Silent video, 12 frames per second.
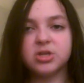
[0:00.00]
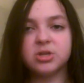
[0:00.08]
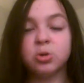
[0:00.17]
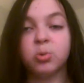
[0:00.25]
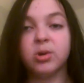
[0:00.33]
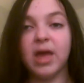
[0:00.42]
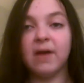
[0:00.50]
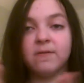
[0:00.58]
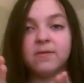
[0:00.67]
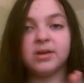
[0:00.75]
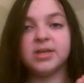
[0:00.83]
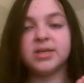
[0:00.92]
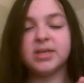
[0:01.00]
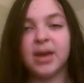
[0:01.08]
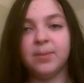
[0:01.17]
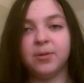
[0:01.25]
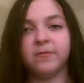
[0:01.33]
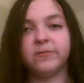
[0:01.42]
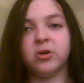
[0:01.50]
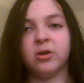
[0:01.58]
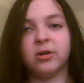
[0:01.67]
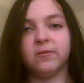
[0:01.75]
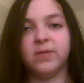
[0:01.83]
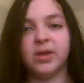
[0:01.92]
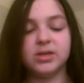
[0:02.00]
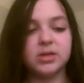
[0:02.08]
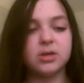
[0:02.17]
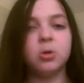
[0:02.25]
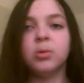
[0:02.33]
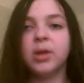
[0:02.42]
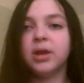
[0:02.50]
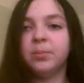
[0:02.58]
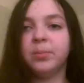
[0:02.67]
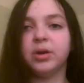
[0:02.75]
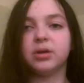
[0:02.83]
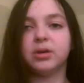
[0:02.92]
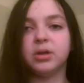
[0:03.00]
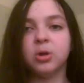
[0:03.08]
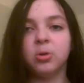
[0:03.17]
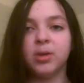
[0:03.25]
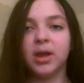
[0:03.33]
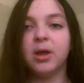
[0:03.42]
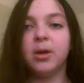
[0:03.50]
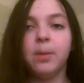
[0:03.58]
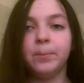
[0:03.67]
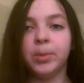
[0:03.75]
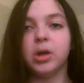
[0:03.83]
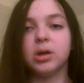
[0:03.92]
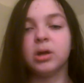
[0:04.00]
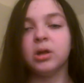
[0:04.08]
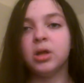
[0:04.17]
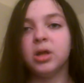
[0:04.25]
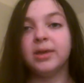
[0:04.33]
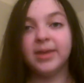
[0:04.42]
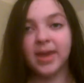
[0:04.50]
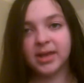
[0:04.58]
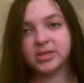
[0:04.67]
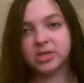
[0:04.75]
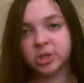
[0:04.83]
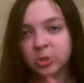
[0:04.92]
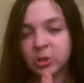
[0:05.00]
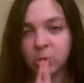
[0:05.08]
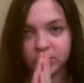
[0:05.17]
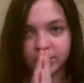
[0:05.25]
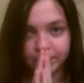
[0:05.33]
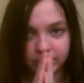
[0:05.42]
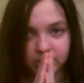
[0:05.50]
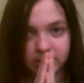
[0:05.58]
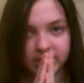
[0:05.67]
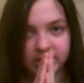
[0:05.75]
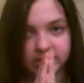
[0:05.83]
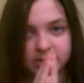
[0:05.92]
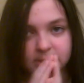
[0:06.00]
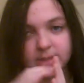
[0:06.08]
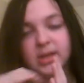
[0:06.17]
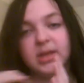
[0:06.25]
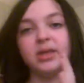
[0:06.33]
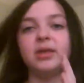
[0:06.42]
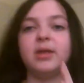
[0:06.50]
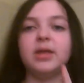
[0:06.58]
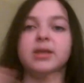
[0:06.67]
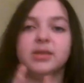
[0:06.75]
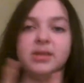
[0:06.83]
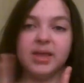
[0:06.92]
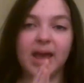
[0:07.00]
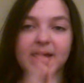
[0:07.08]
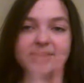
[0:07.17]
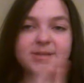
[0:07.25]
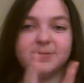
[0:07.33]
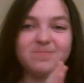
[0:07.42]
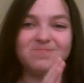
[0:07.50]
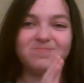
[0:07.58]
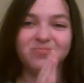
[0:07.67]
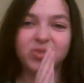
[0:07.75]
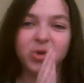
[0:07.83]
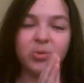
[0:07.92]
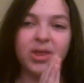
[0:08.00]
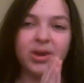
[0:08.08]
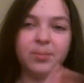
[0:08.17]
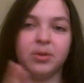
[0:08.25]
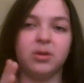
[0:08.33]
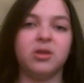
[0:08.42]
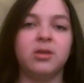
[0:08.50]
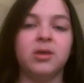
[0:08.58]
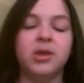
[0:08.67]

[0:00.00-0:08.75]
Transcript: do every step of drawing a face. Go get a book. Go get a book. Yes, do you know what a book is? Yes, go get a book.